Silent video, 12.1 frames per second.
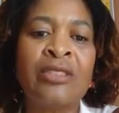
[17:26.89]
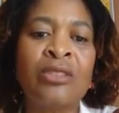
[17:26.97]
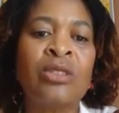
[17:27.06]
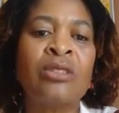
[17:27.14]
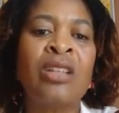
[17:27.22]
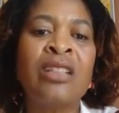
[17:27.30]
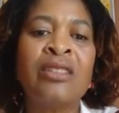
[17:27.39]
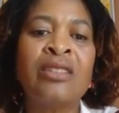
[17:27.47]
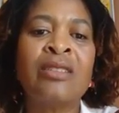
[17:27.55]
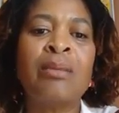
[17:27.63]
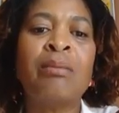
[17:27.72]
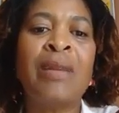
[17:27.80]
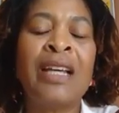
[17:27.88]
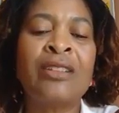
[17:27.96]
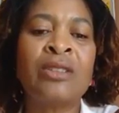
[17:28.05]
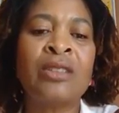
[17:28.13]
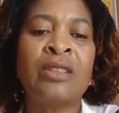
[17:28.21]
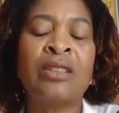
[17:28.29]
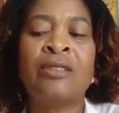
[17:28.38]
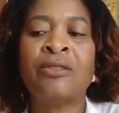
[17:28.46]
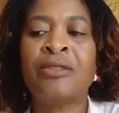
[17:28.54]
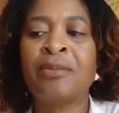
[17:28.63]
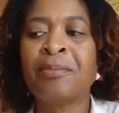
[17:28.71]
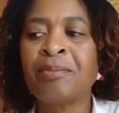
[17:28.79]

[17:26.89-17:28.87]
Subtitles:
So it's not just a matter of